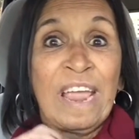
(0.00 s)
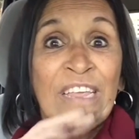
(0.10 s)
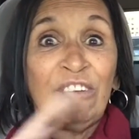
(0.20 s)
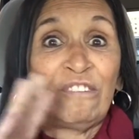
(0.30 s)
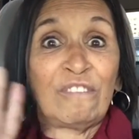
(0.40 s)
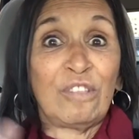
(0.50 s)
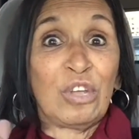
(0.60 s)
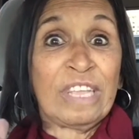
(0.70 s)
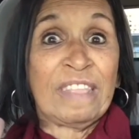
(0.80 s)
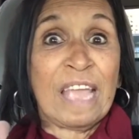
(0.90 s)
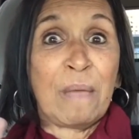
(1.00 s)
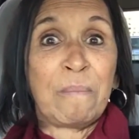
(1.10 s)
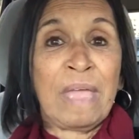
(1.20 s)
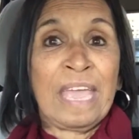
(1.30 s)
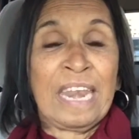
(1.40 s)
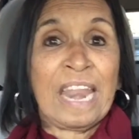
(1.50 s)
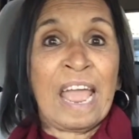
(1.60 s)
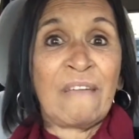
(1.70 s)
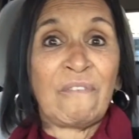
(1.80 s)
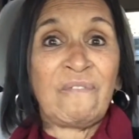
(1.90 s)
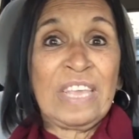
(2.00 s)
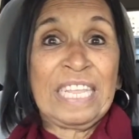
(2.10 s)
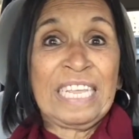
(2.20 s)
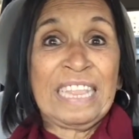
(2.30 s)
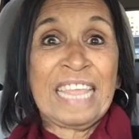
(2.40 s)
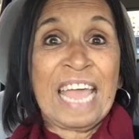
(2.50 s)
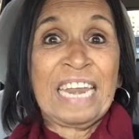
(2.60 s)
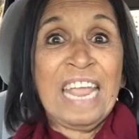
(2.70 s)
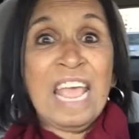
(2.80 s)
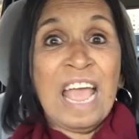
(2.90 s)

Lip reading: I can just look at them. And I have a feeling that